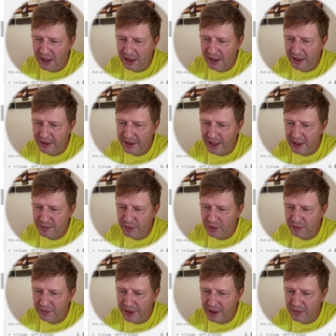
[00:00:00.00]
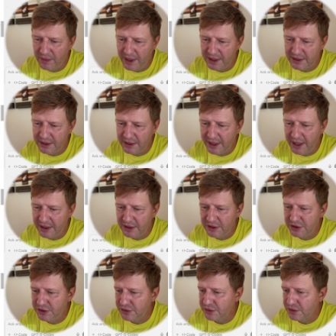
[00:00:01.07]
and get pull request and get
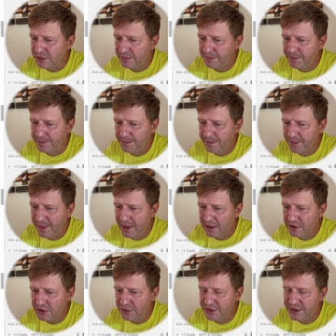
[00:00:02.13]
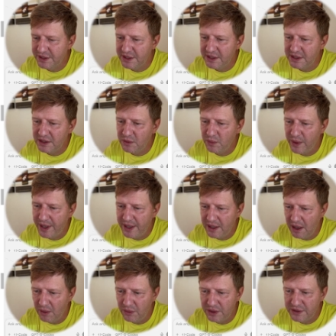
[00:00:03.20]
issue. So this is the way
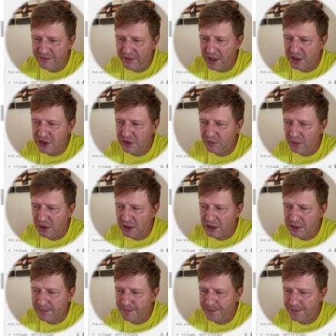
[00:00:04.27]
how this function works.